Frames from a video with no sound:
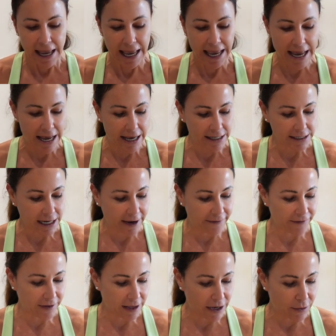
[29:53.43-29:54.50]
And I
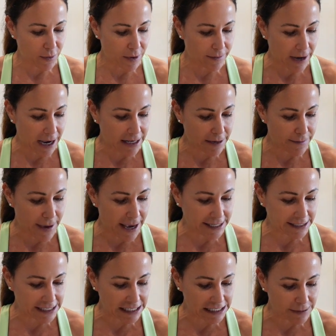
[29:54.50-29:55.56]
feel like what kind of
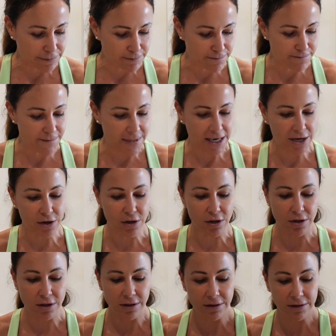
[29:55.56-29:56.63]
makes this
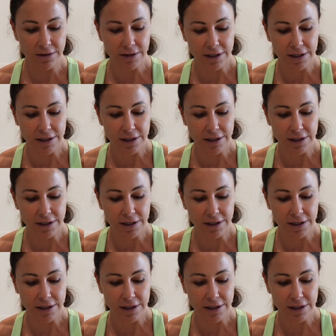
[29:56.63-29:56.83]
meal